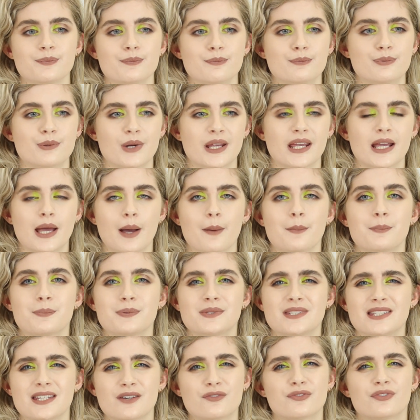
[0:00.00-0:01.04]
bring up
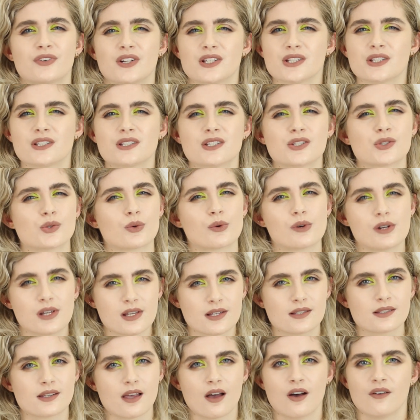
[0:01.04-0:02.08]
different
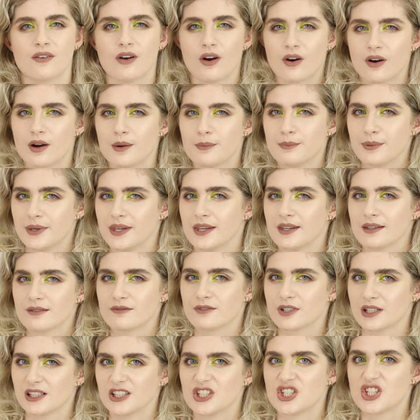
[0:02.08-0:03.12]
stories of her being
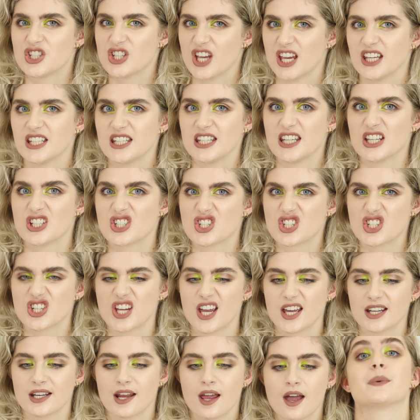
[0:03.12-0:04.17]
really shady and
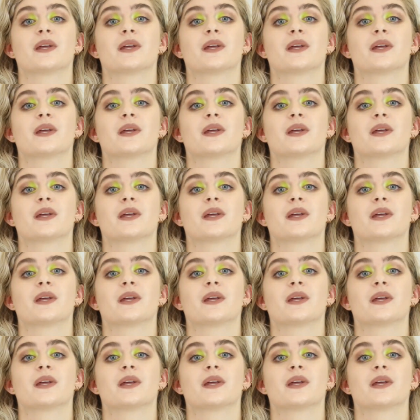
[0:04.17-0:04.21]
shit?